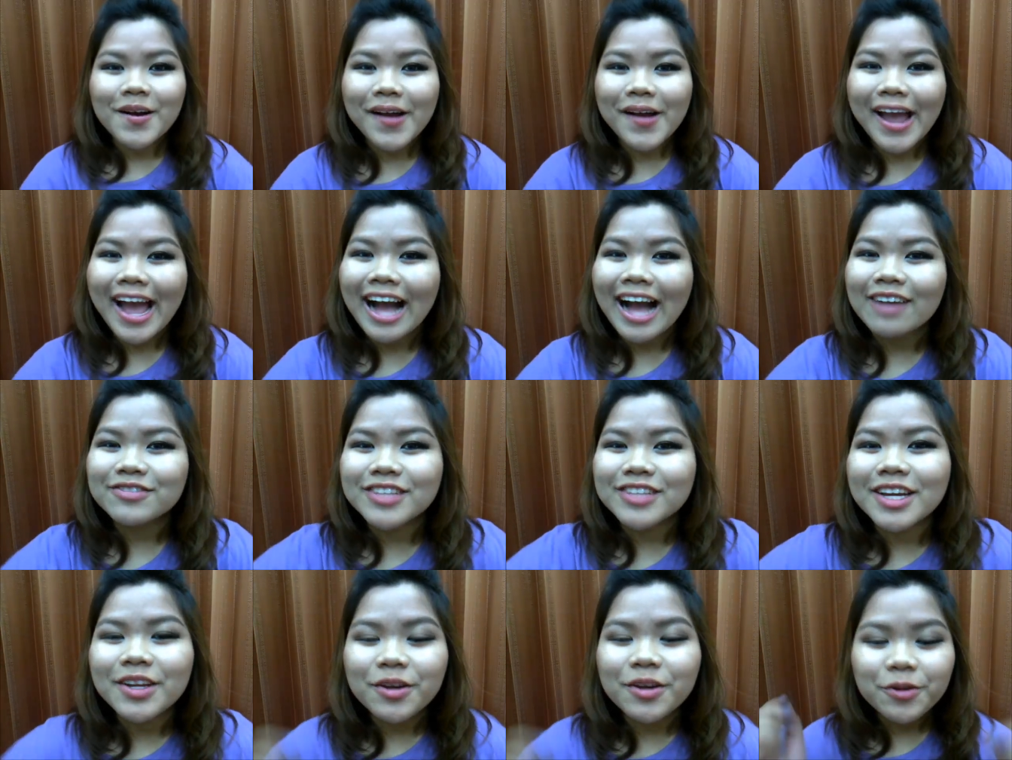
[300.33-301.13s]
okay,
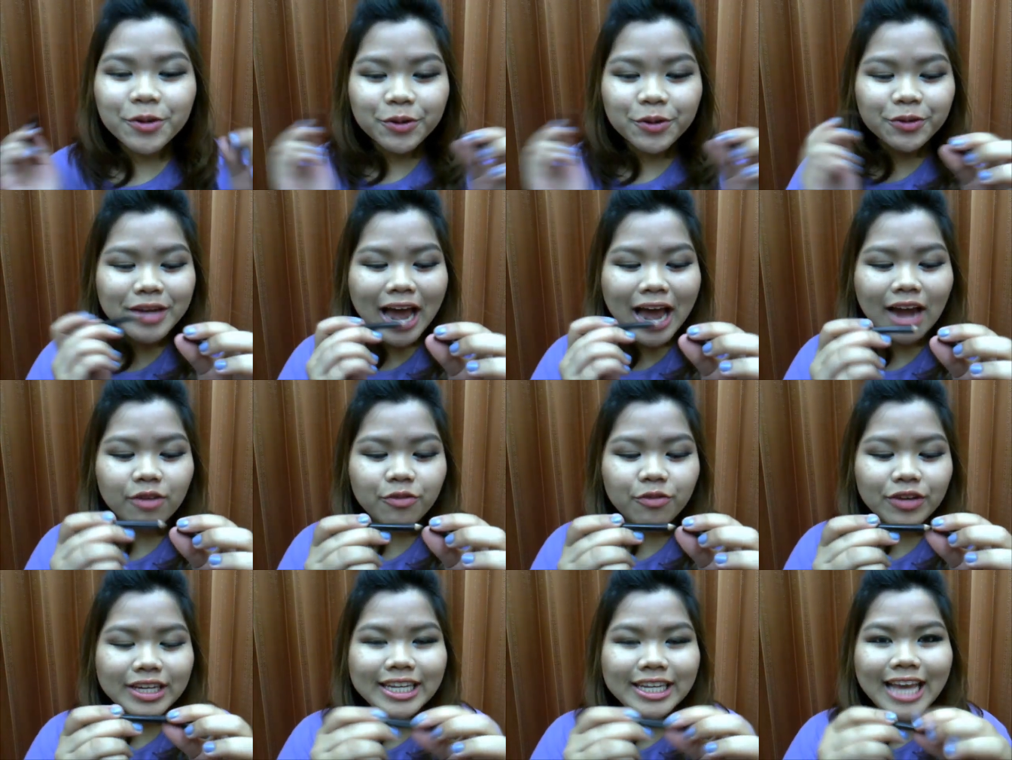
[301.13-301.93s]
after you you
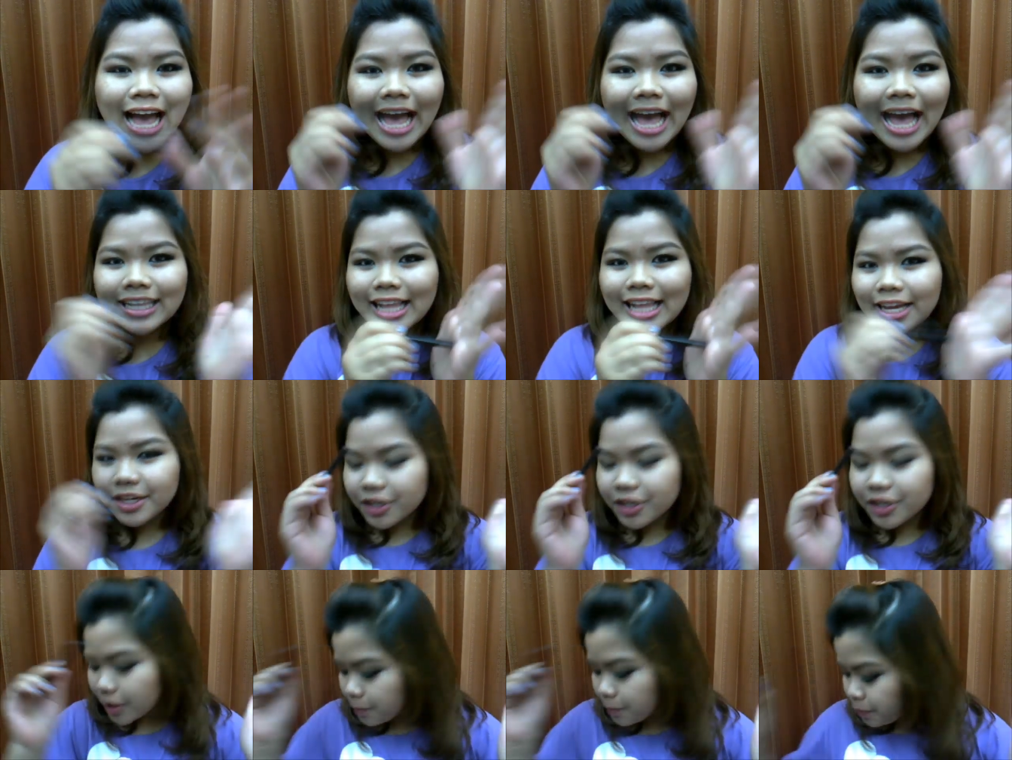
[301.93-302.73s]
done with the
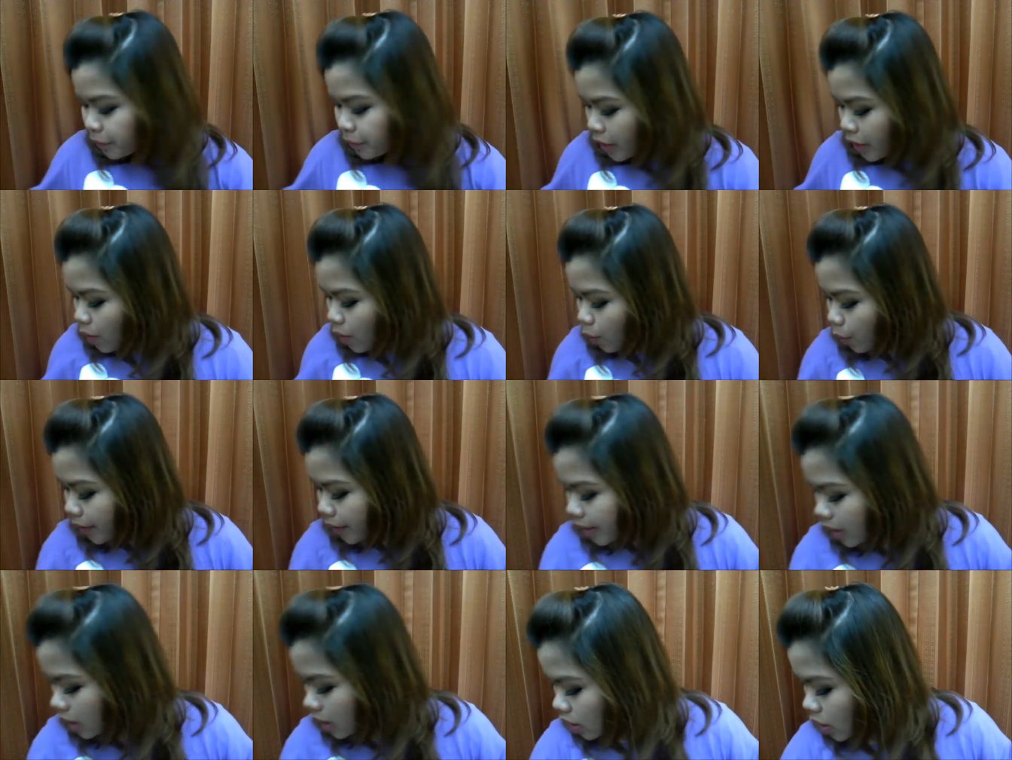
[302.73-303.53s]
eyeliner,
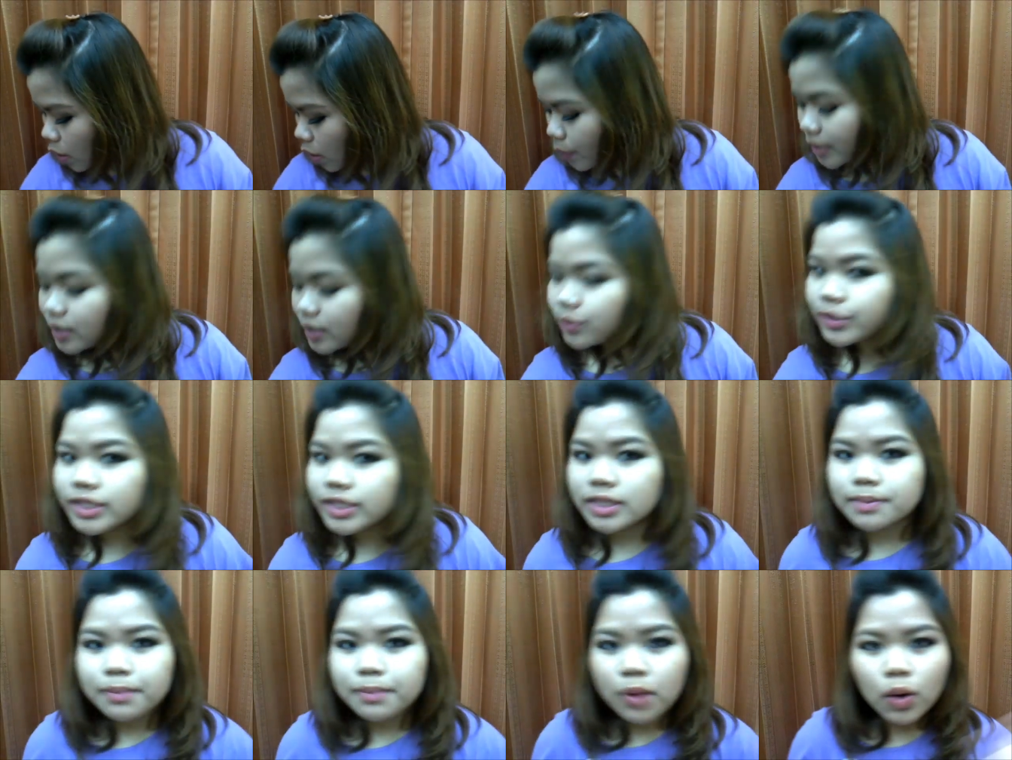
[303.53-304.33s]
we are going to
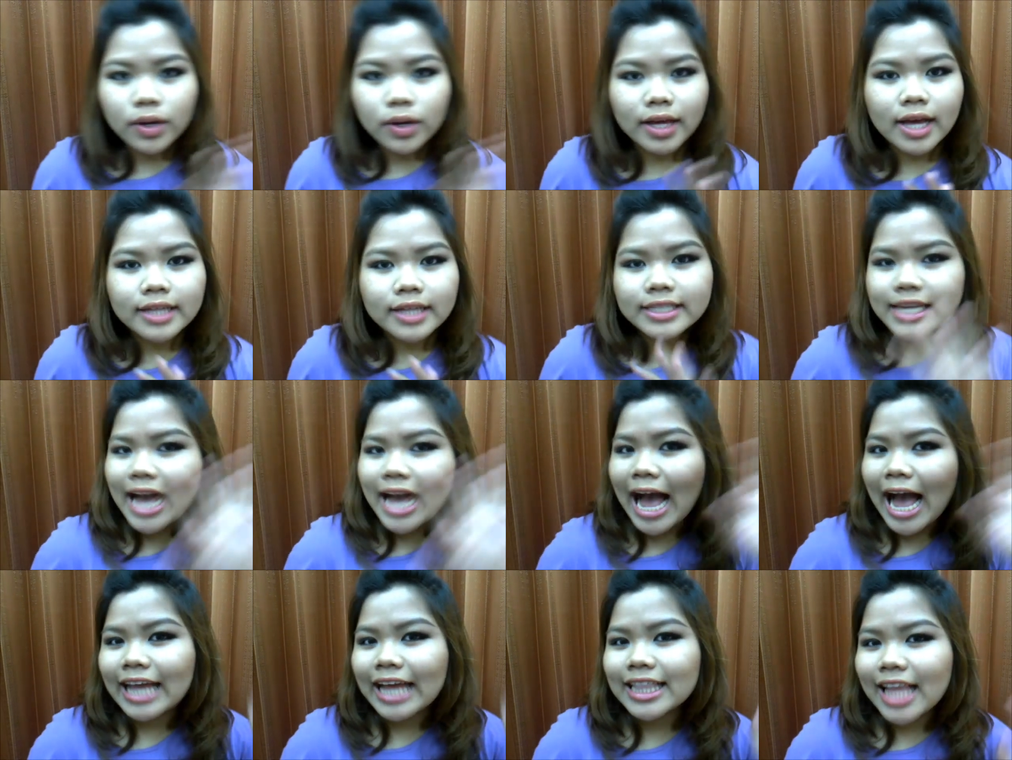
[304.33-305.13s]
smoke the
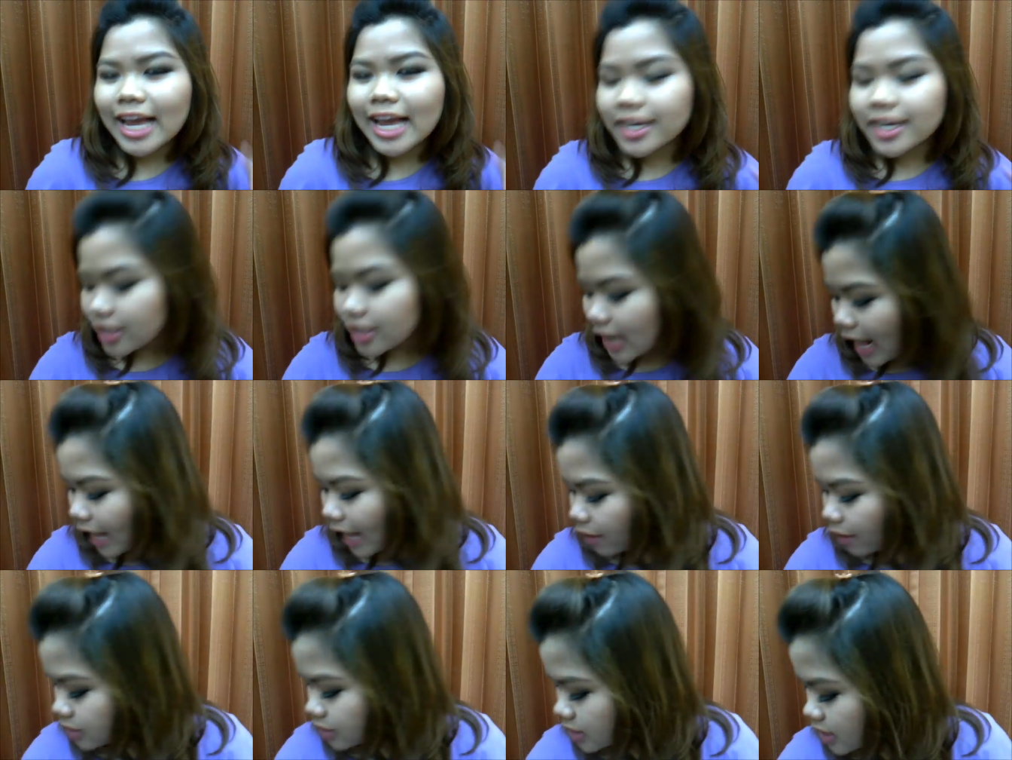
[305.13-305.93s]
eyeliner
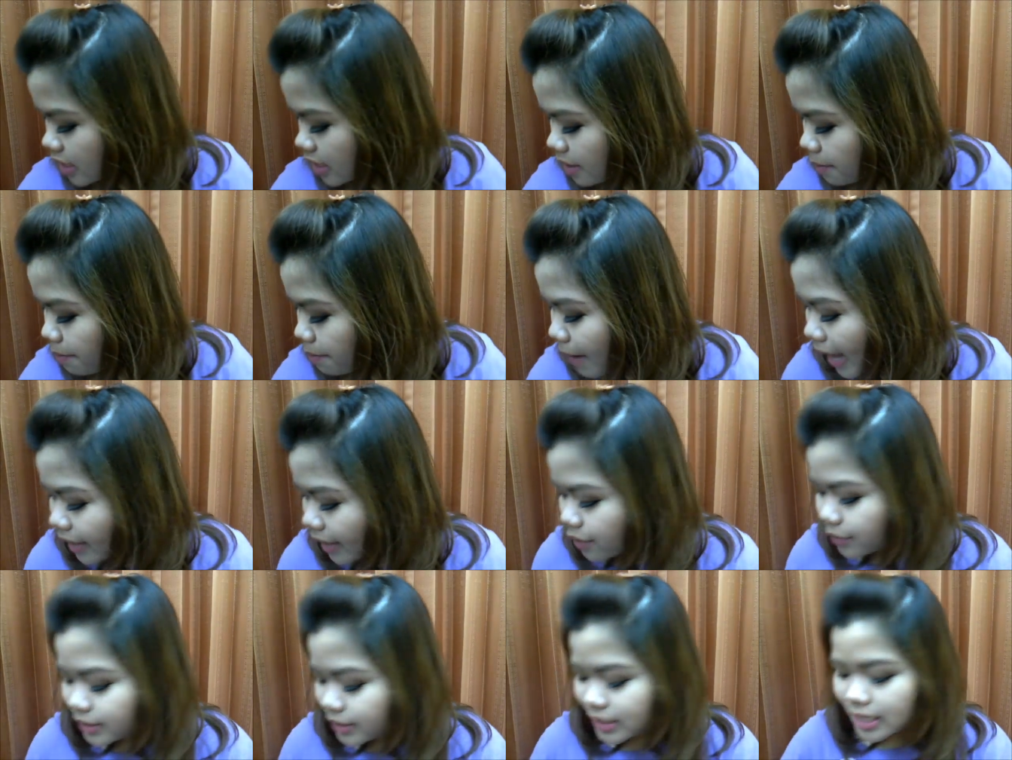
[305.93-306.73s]
out.
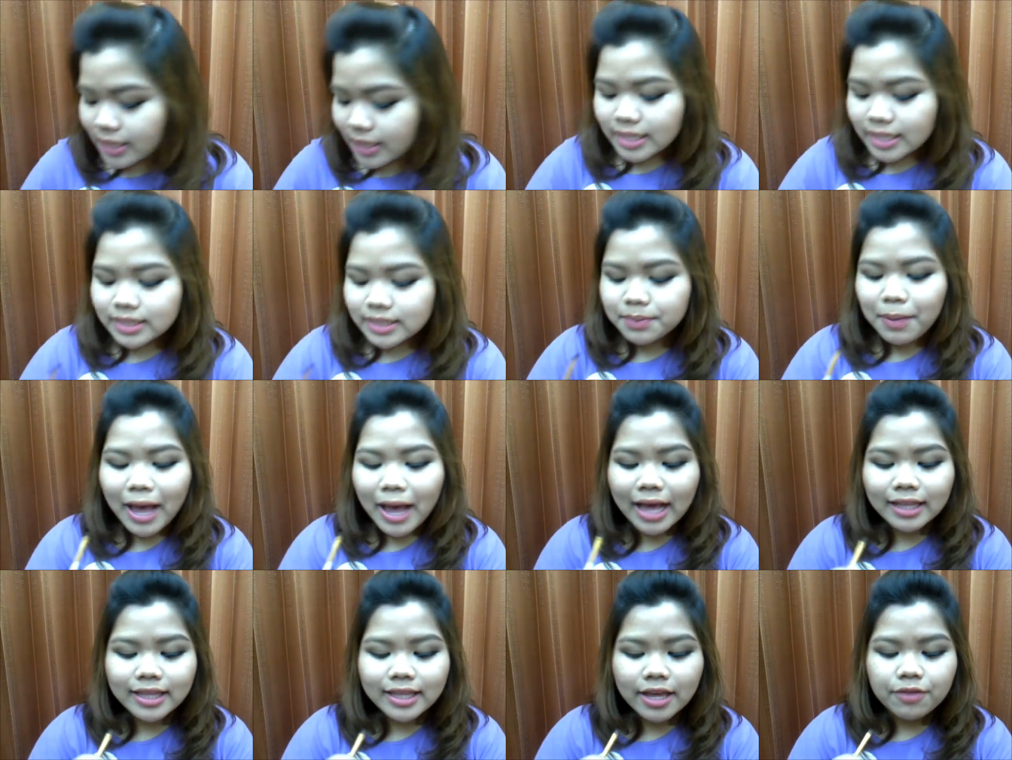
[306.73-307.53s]
by using this
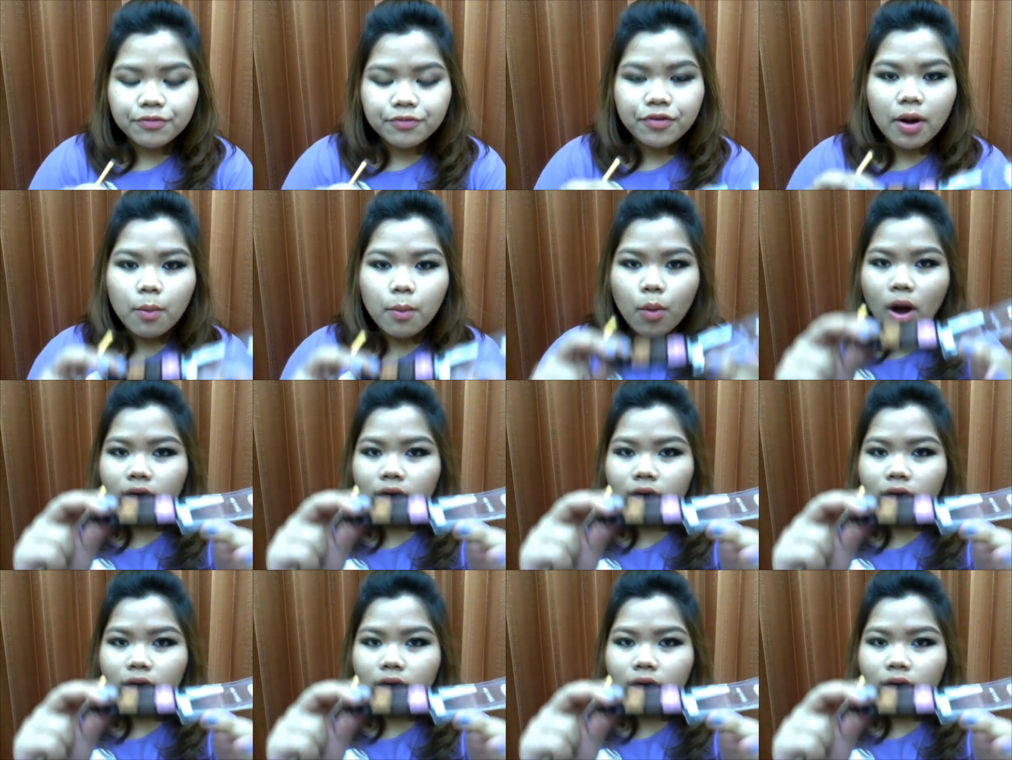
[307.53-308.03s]
palette from